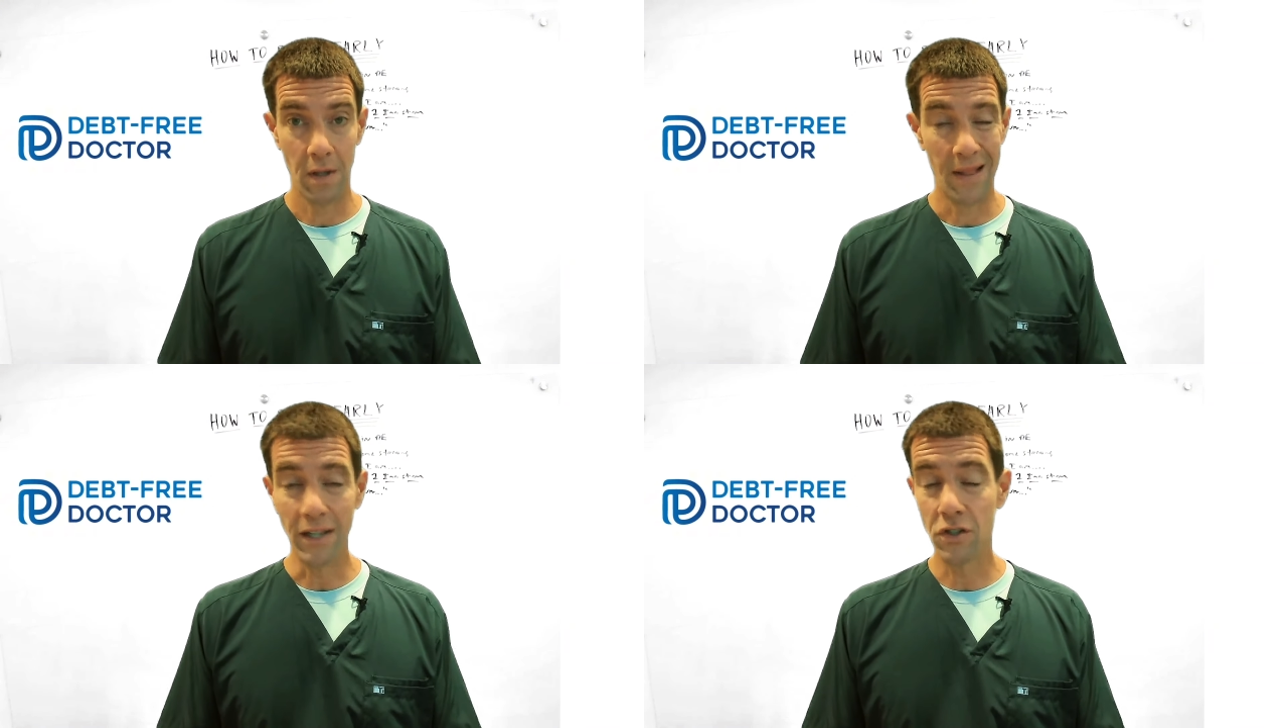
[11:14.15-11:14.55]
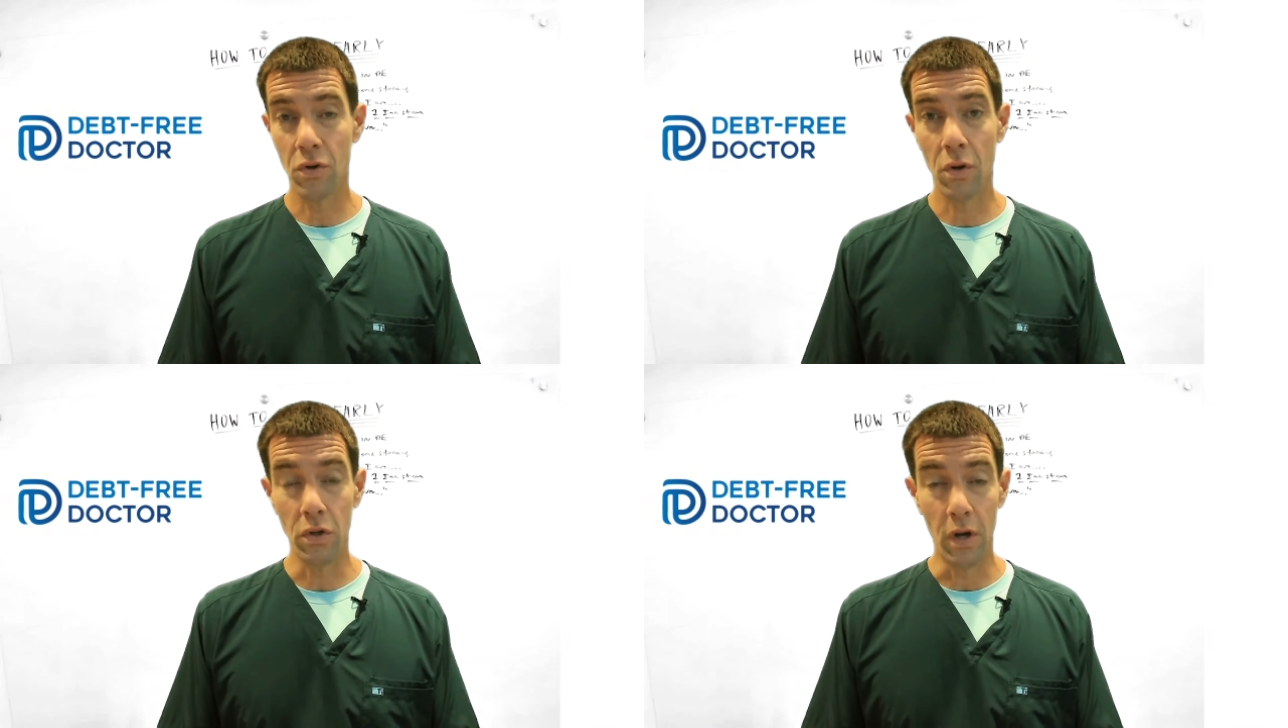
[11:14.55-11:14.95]
They can
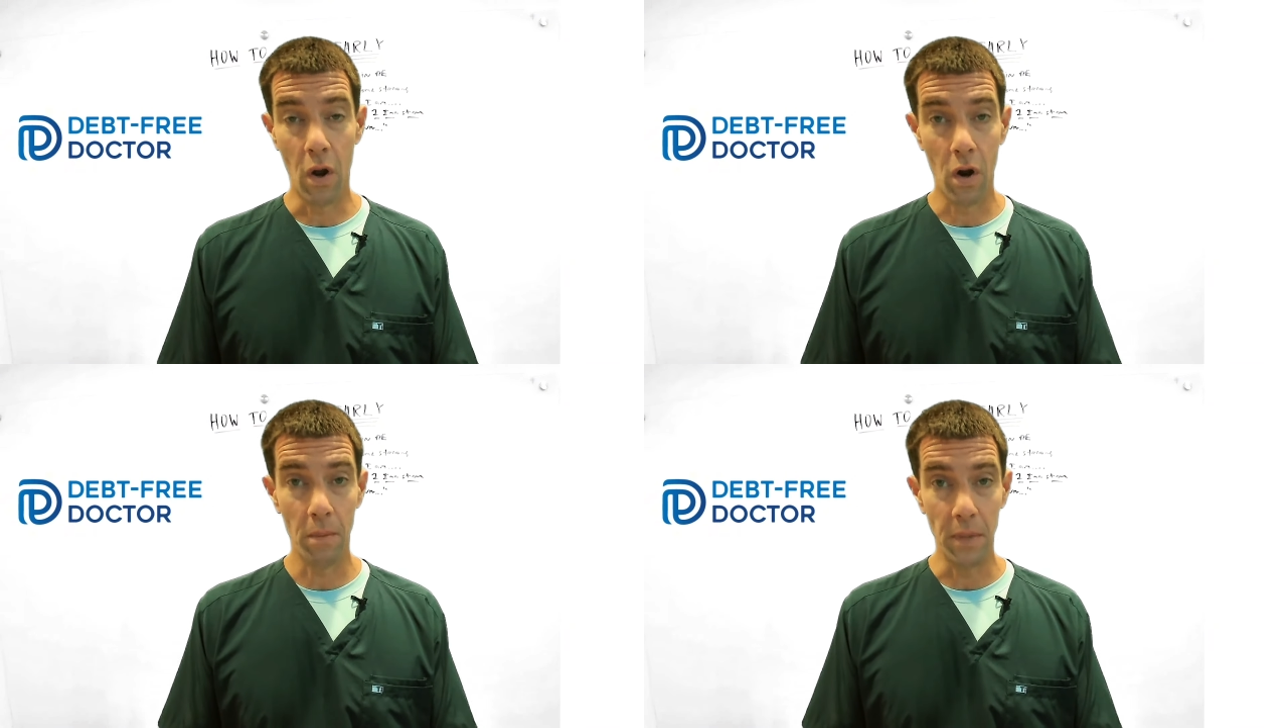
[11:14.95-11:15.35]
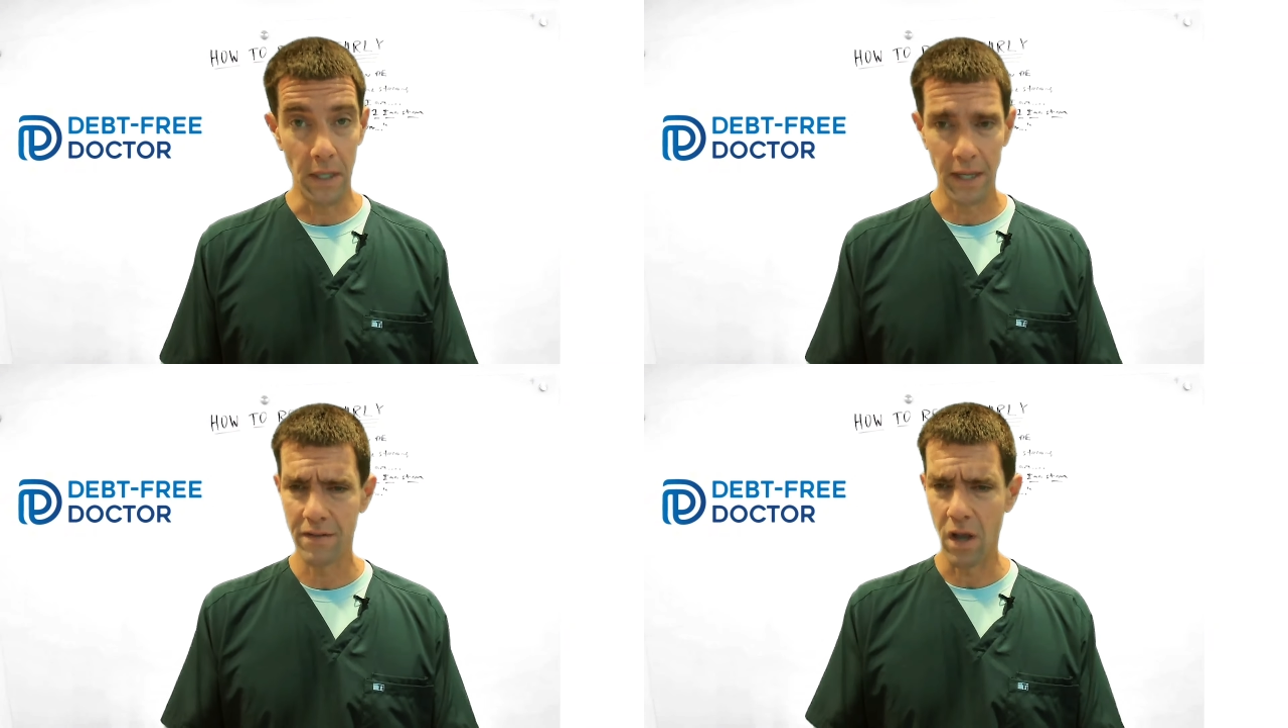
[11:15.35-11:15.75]
screw you in heartbeat.
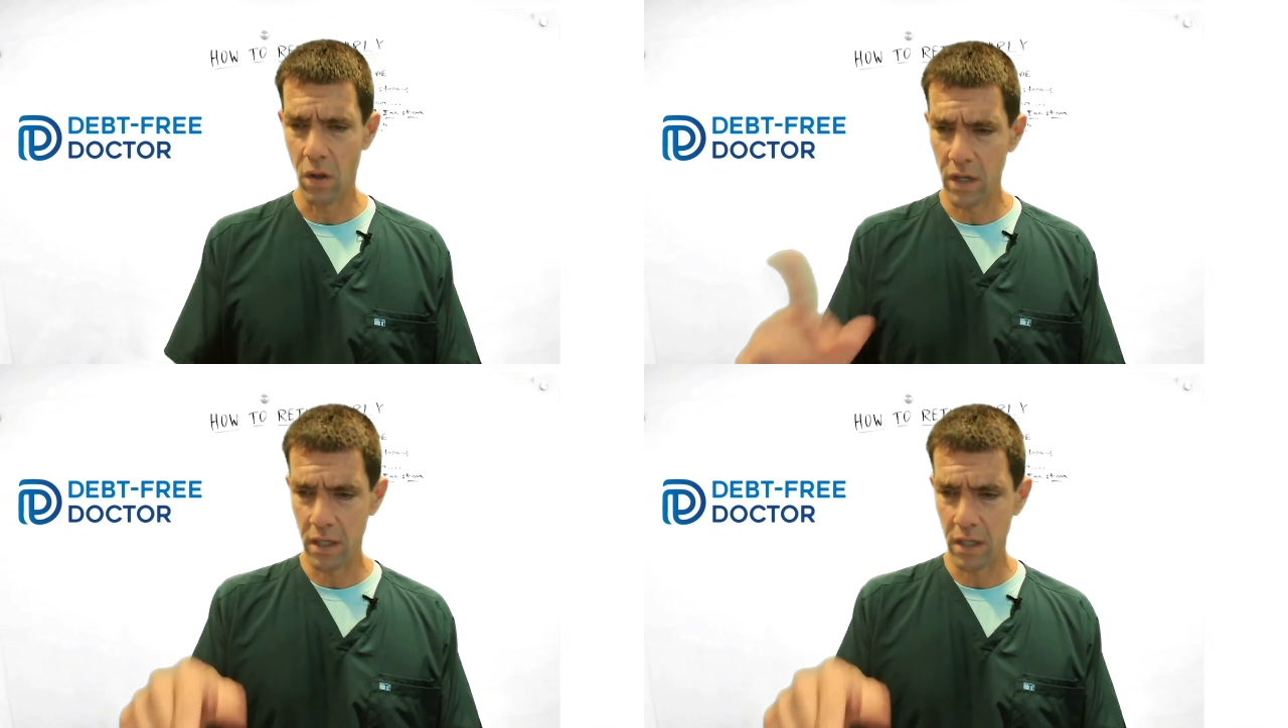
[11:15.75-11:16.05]
They can say, "Oh yeah,